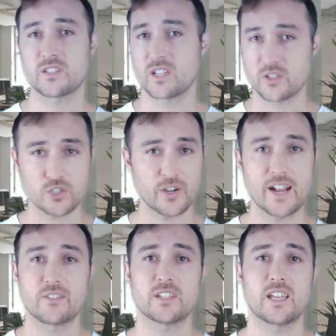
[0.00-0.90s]
that are straight
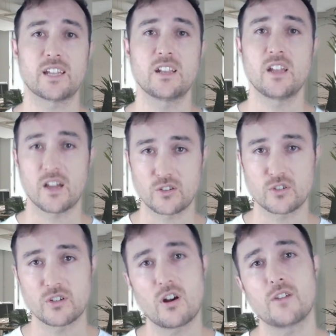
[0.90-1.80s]
out the gate, a
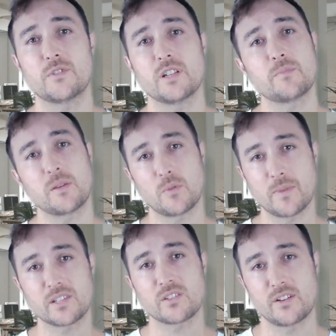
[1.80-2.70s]
good offer that people
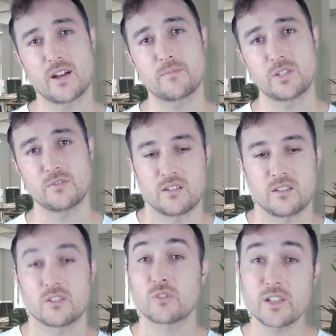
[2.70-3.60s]
might sign up to.
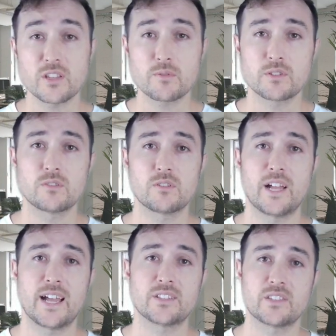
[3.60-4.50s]
The great thing with Google
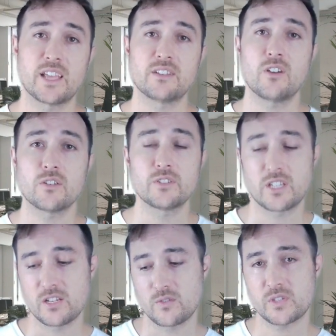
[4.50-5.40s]
Ads is that not only
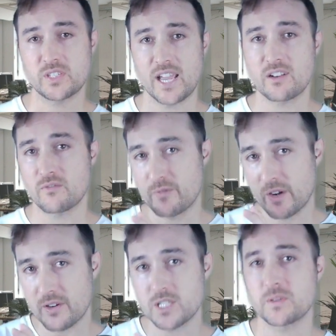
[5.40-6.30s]
can you set
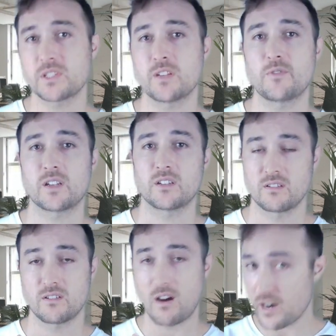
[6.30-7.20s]
very specific
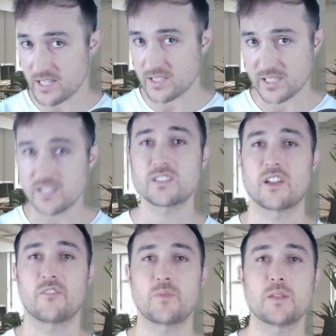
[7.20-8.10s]
audiences
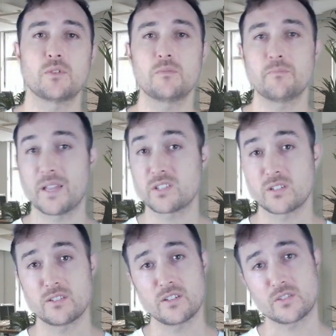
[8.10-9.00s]
of people based
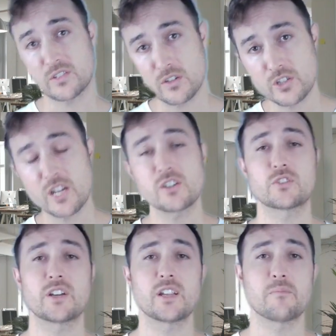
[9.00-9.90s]
on their search
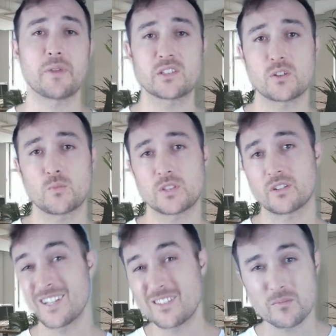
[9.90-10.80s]
history, based on what they're
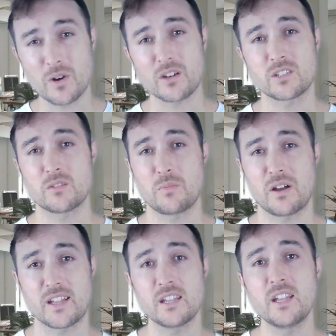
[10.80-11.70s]
in the market to
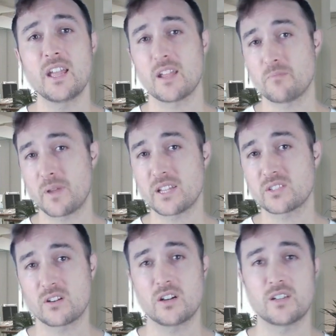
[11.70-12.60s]
buy, and
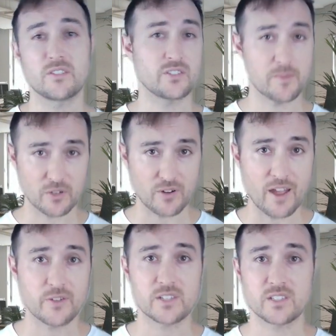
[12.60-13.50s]
based on their
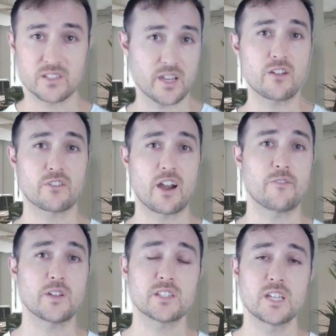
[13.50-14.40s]
demographics and
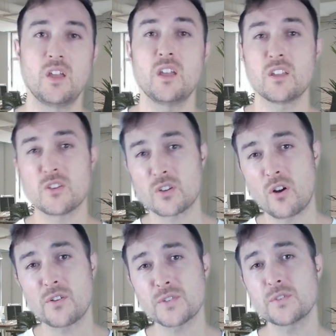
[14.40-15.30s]
psychographics, you can also